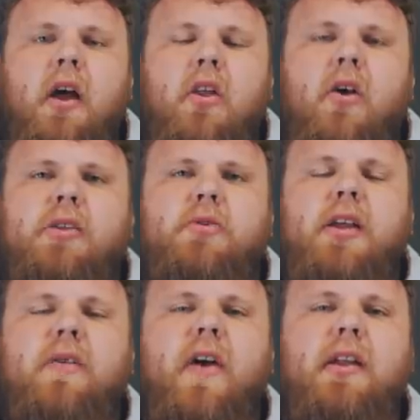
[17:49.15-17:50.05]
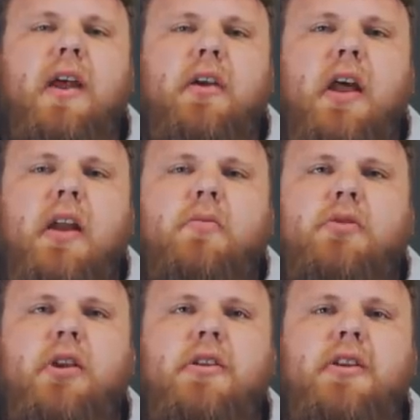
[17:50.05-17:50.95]
no, this was an event that kind of was
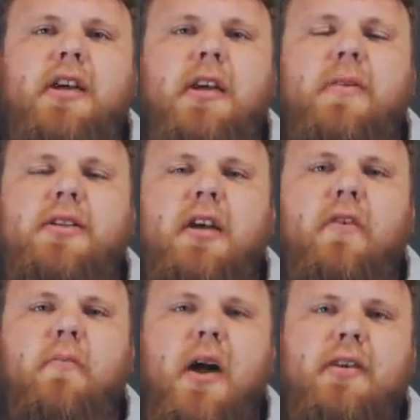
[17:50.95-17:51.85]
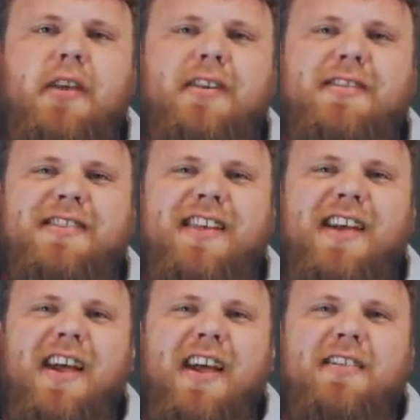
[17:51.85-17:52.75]
going to decide myself and Martin's
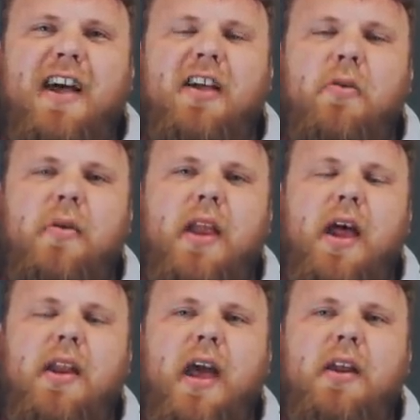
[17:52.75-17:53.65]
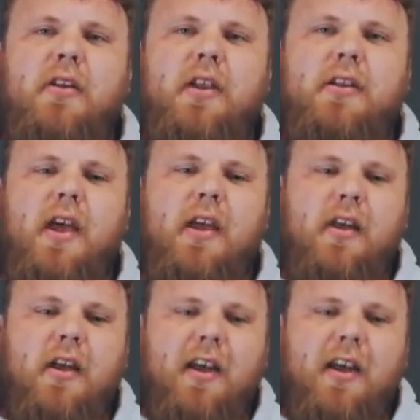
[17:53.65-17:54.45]
title, but then at the end of the day,